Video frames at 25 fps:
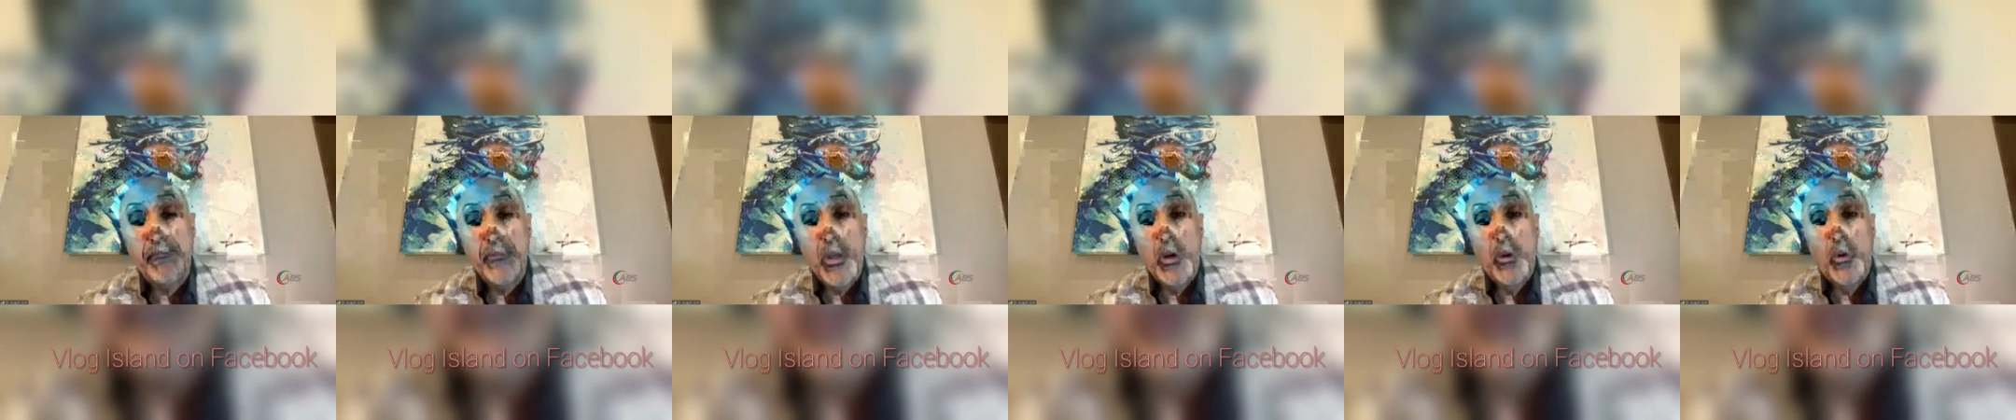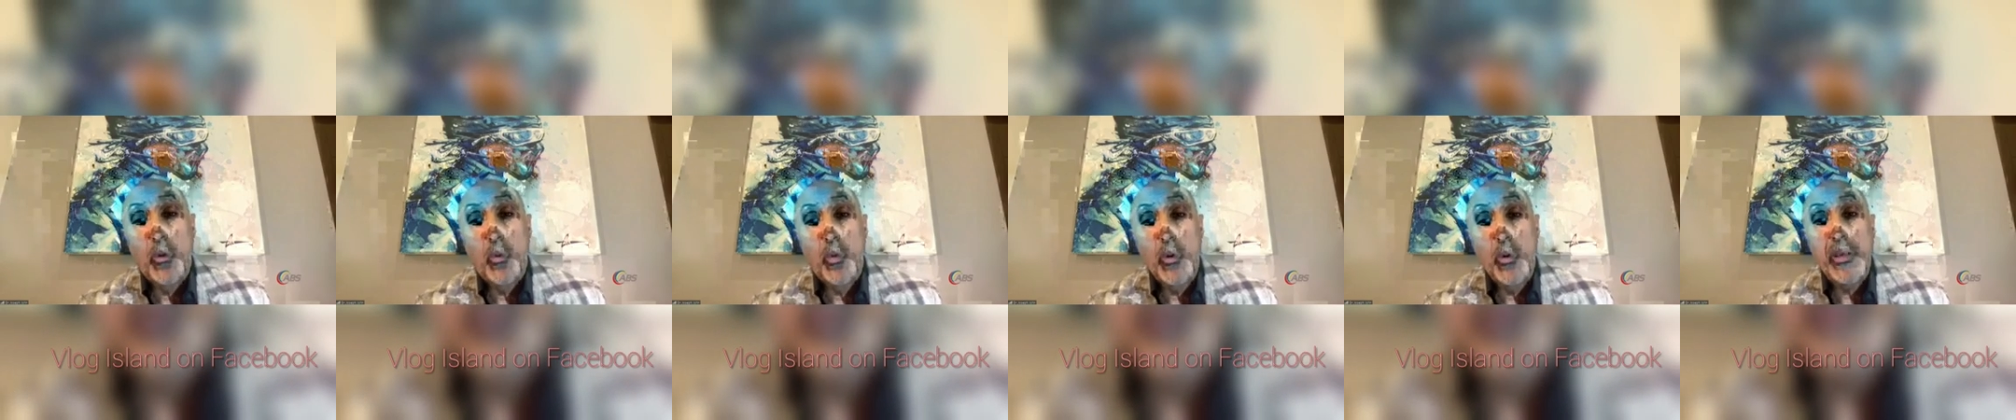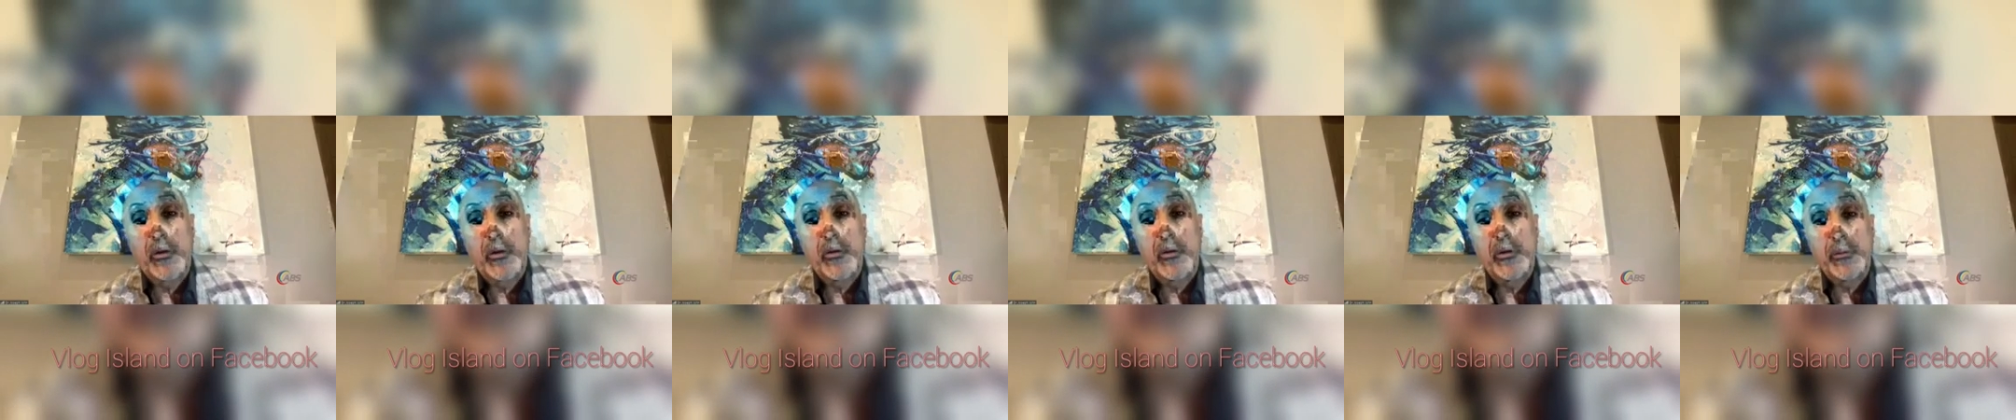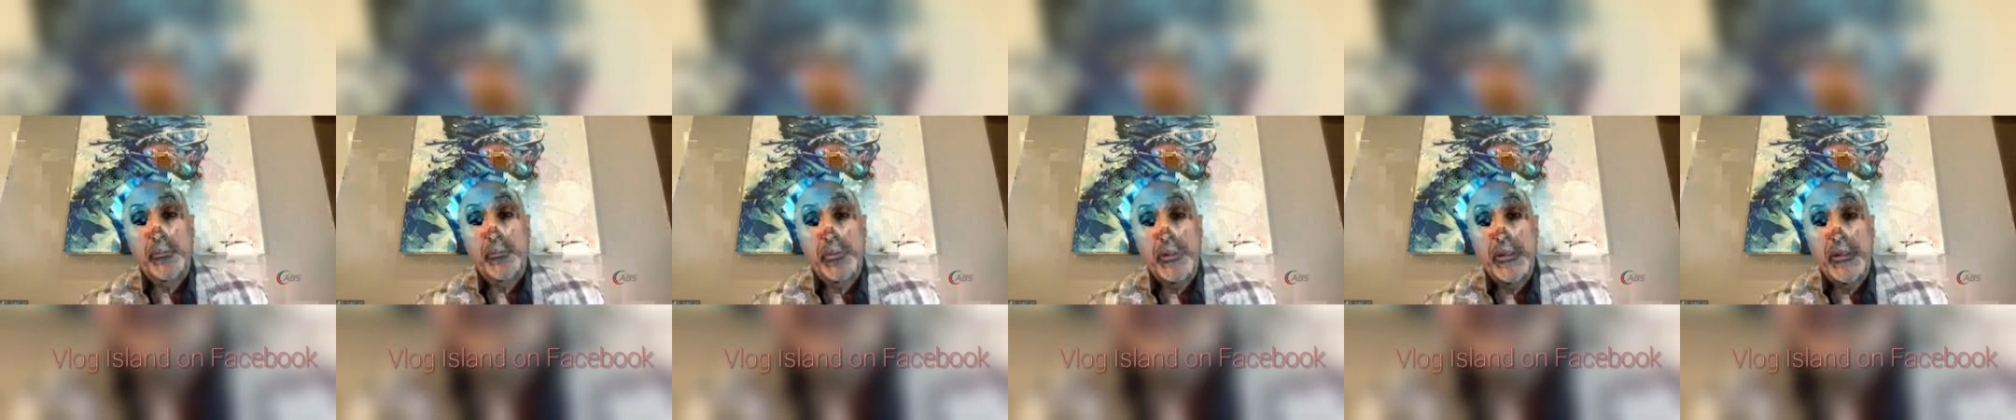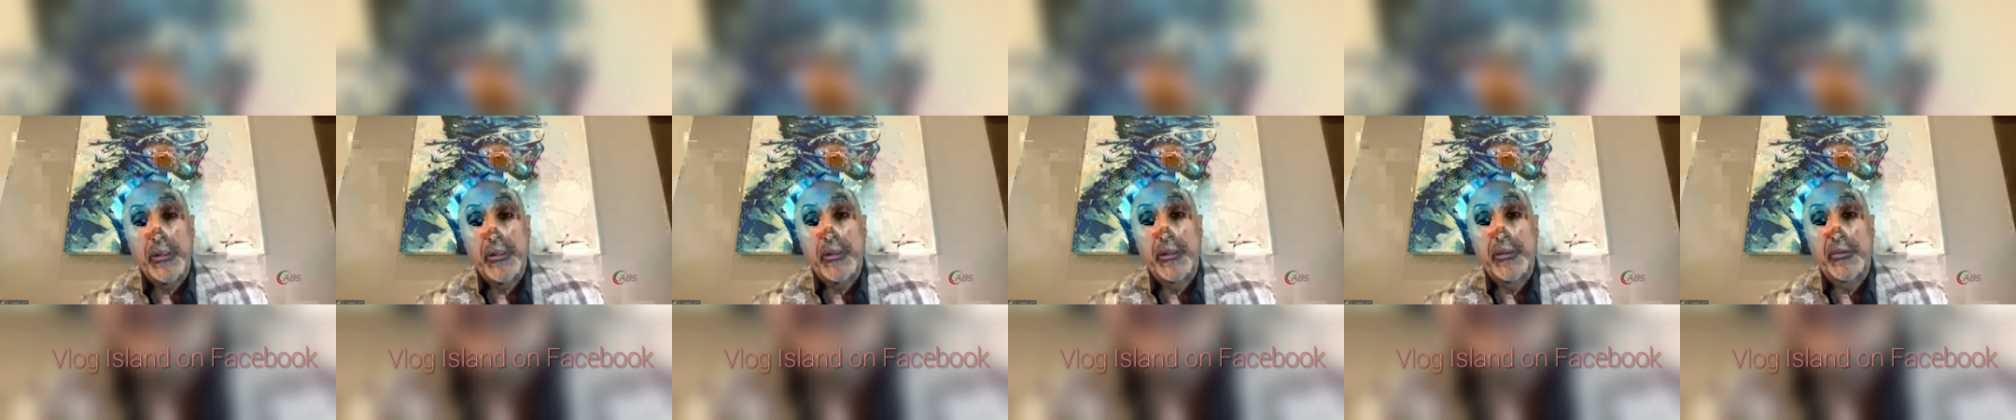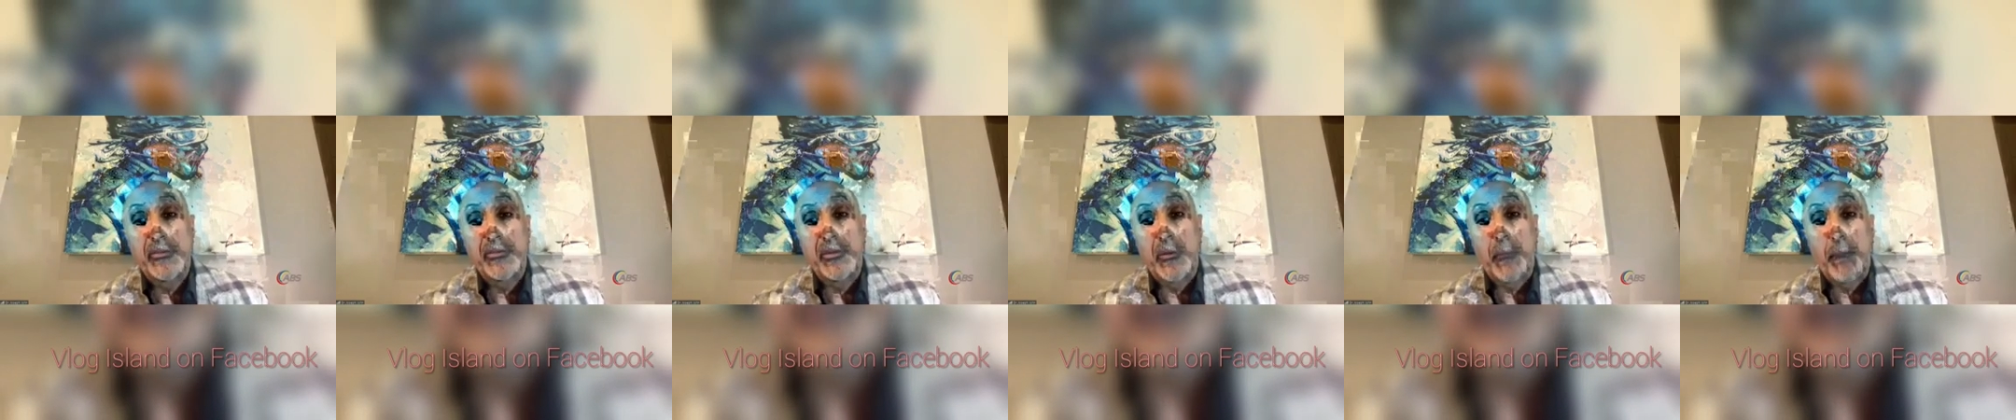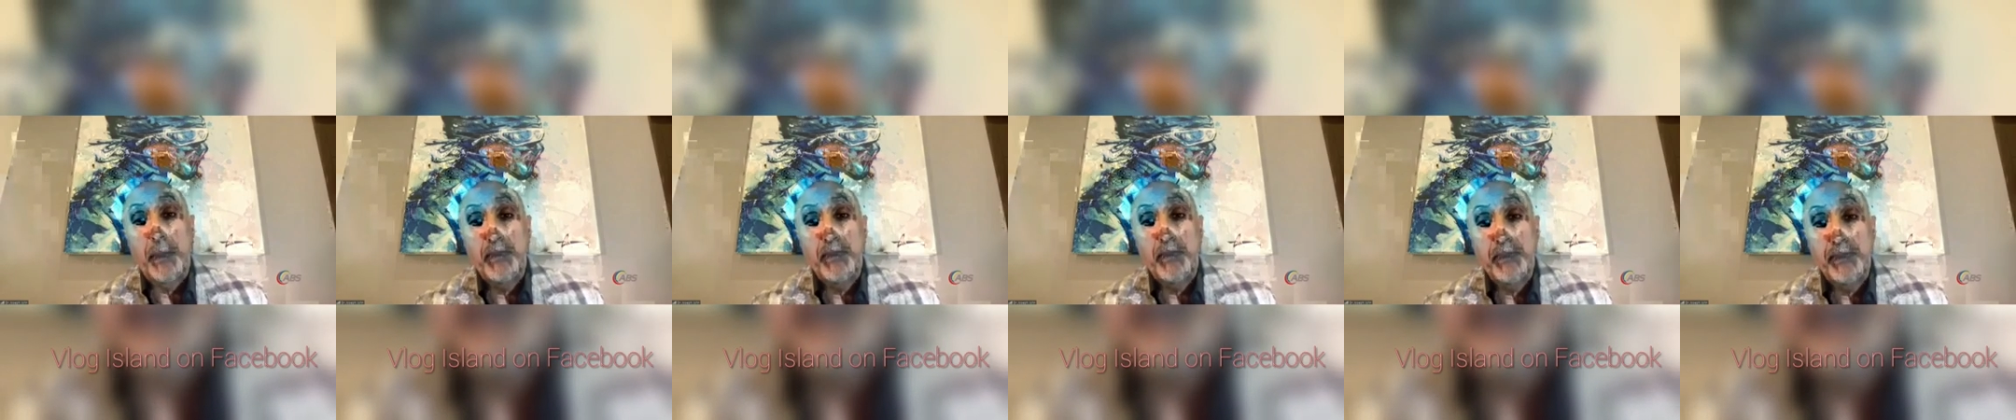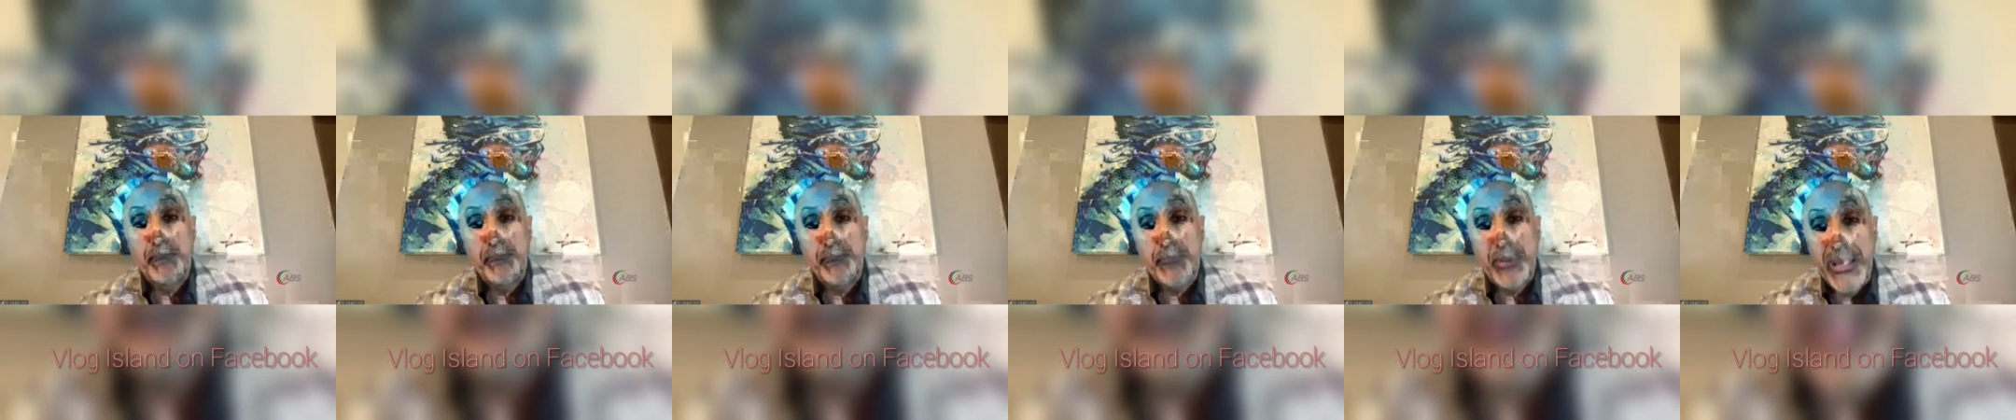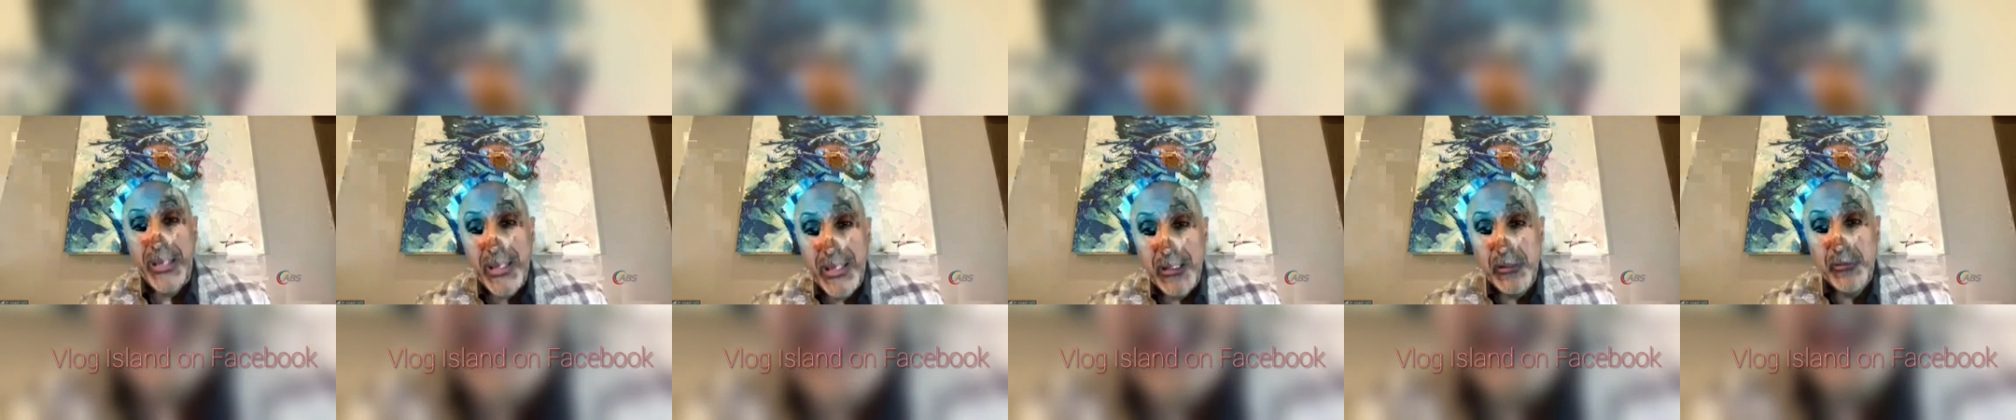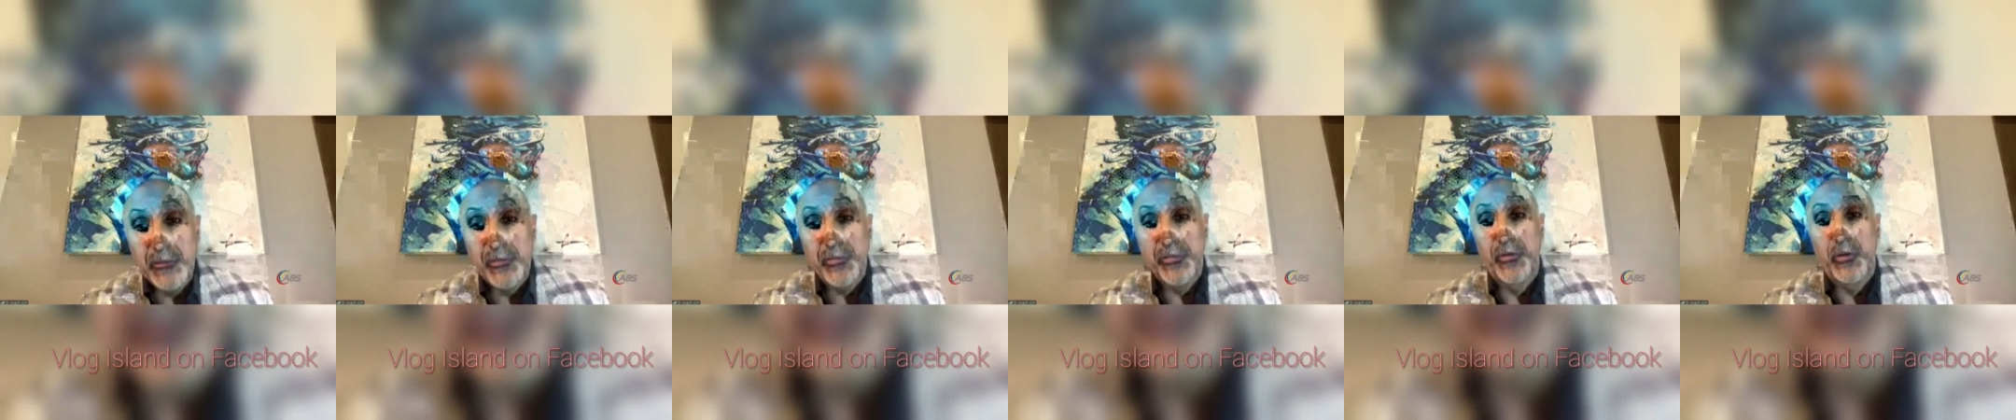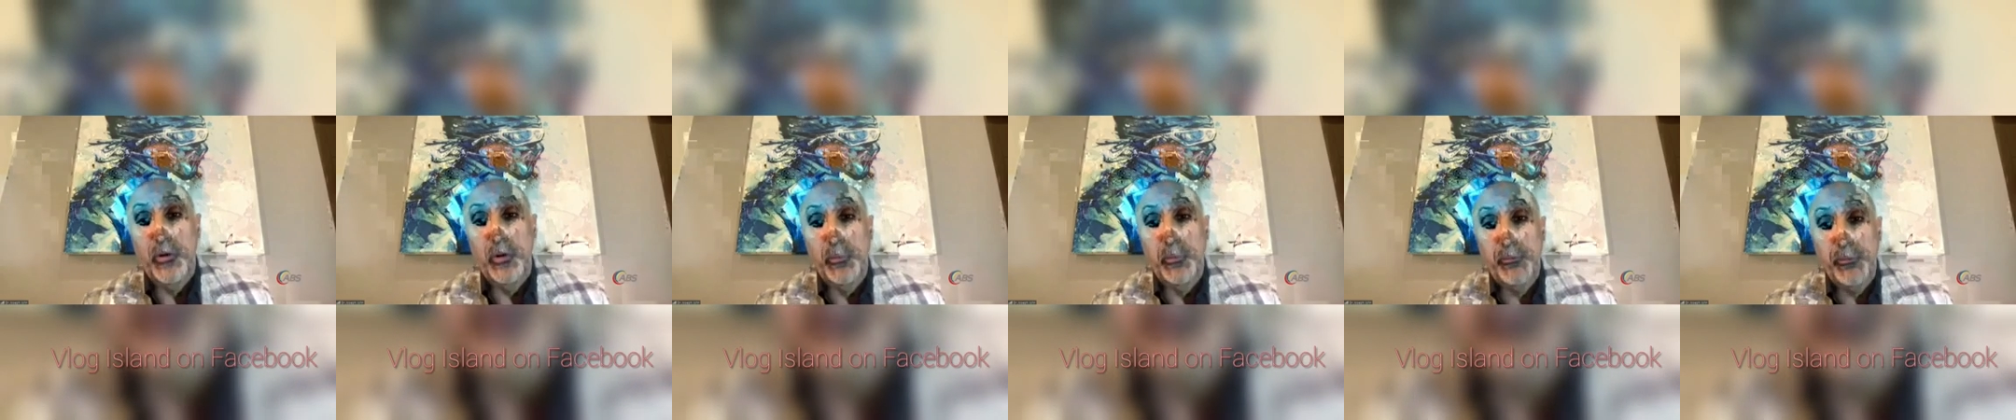we are going to be in some painful